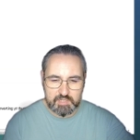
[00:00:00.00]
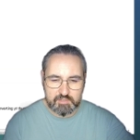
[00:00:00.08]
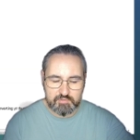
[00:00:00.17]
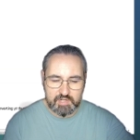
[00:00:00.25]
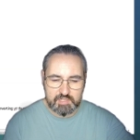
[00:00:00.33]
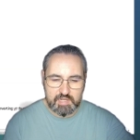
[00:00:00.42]
be
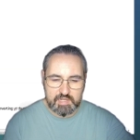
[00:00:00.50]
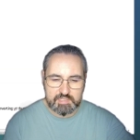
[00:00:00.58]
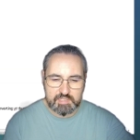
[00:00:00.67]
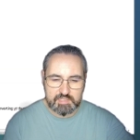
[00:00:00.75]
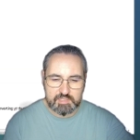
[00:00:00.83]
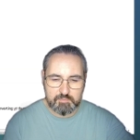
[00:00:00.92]
create a
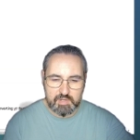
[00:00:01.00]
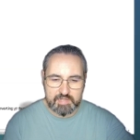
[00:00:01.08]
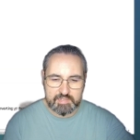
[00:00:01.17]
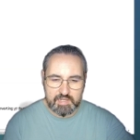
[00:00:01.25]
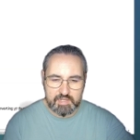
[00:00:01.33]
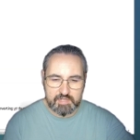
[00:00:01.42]

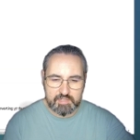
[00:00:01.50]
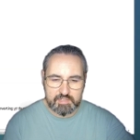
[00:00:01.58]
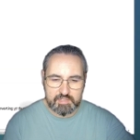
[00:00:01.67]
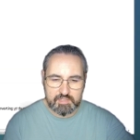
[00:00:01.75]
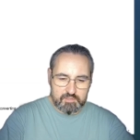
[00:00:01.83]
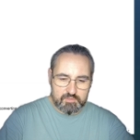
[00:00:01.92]

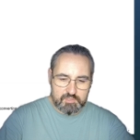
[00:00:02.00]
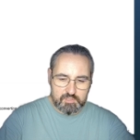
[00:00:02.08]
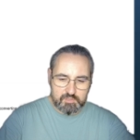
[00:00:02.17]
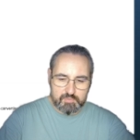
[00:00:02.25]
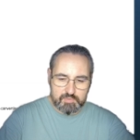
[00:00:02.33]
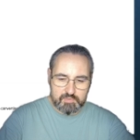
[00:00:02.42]
16:9
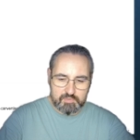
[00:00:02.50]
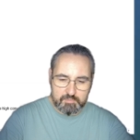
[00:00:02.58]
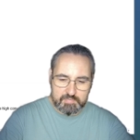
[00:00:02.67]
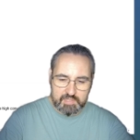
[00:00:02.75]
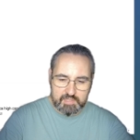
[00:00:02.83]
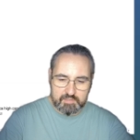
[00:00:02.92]
YouTube
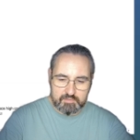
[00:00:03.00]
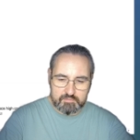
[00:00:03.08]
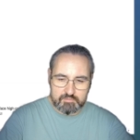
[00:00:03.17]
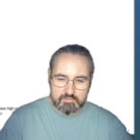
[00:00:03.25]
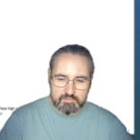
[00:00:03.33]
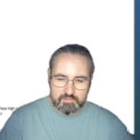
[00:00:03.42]

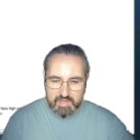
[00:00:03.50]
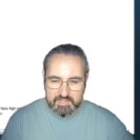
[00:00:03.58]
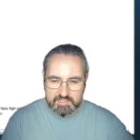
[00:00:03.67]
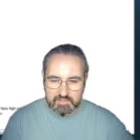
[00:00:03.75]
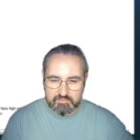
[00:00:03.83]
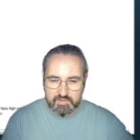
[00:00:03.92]
thumbnail with my
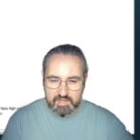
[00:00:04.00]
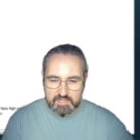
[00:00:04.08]
exact